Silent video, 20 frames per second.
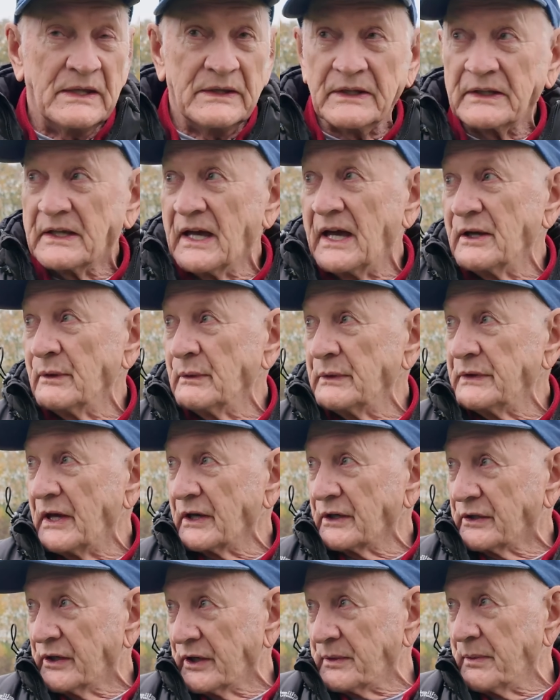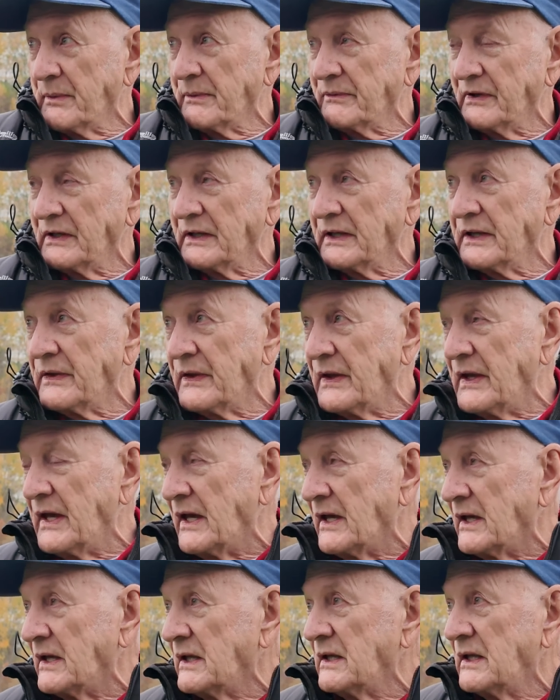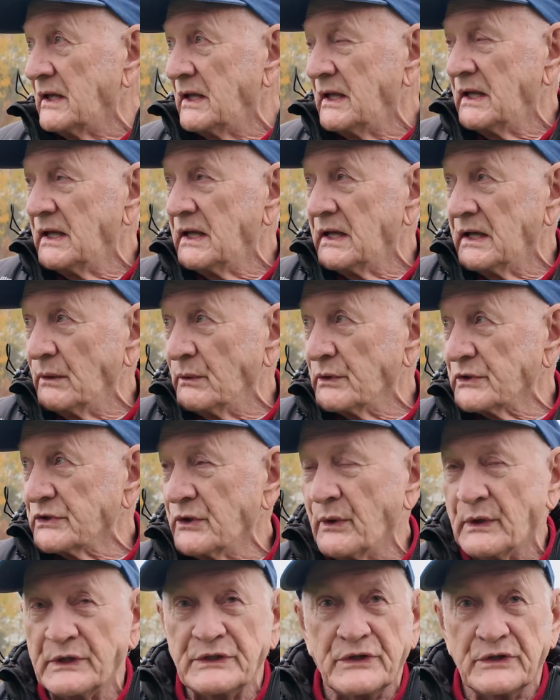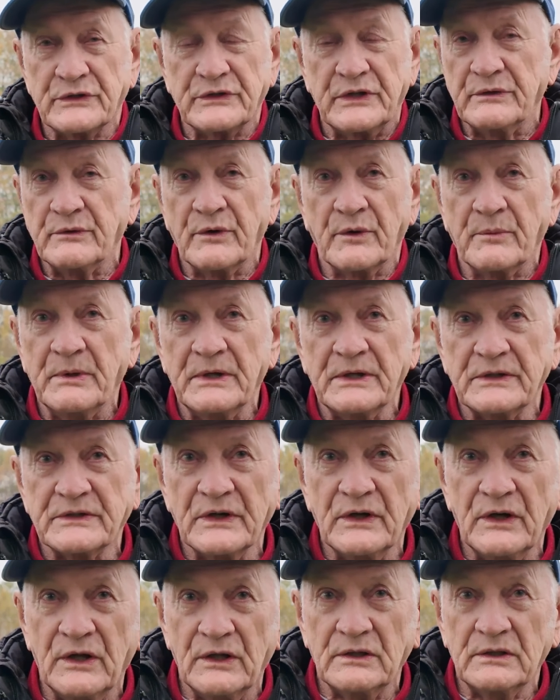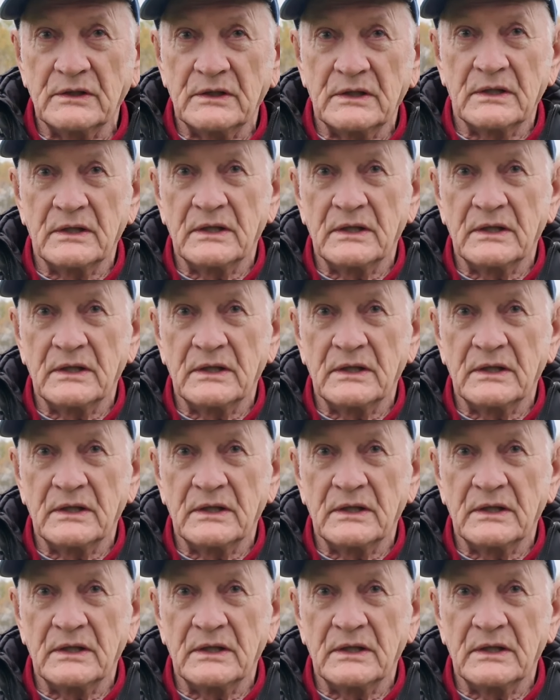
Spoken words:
The guy who had that cricket pavilion there was no interest in rugby at all.